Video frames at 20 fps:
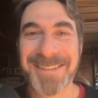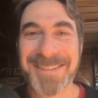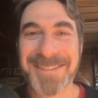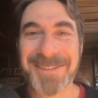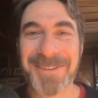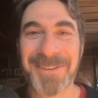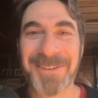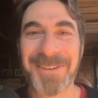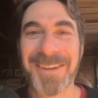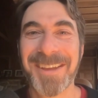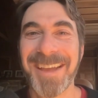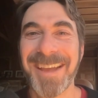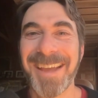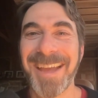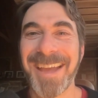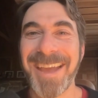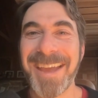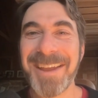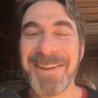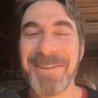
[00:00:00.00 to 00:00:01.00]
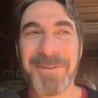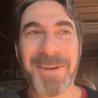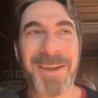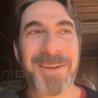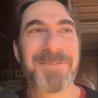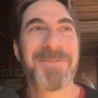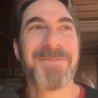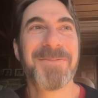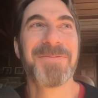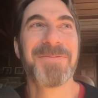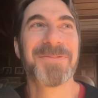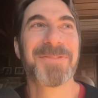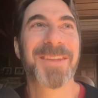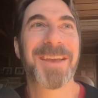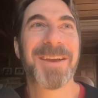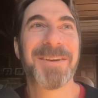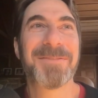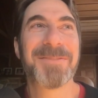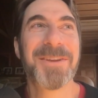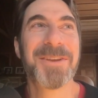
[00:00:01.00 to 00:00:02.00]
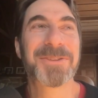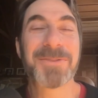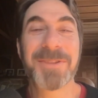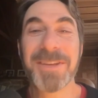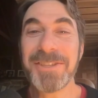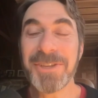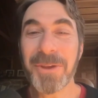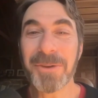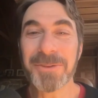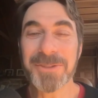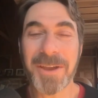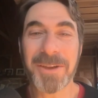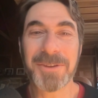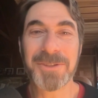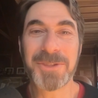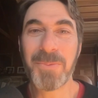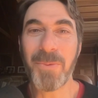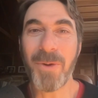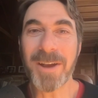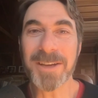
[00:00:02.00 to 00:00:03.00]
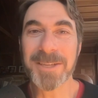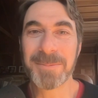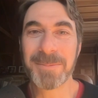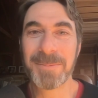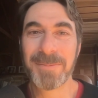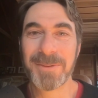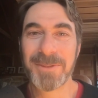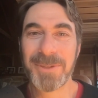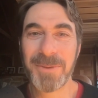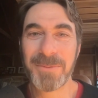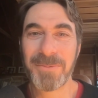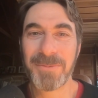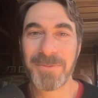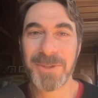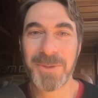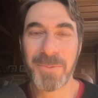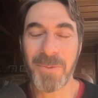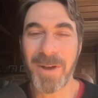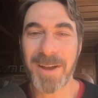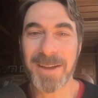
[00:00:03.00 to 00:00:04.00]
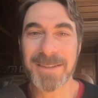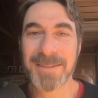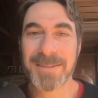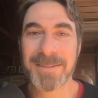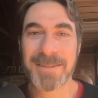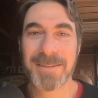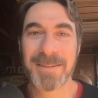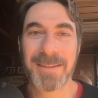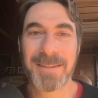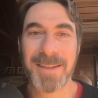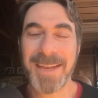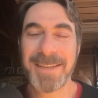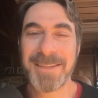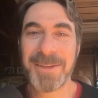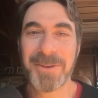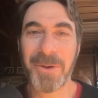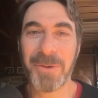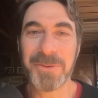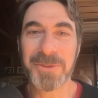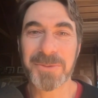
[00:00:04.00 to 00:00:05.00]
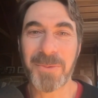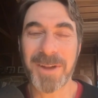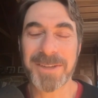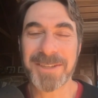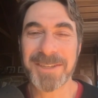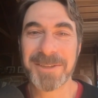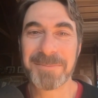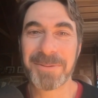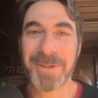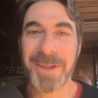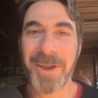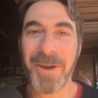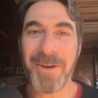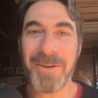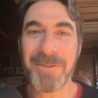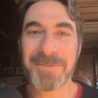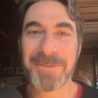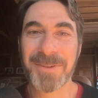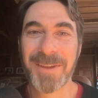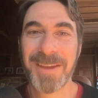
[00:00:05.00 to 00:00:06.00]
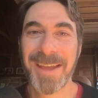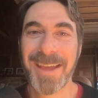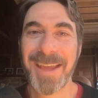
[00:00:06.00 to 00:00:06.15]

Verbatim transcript: So anyway, so then she goes out and she walks the 18 holes watching him play golf,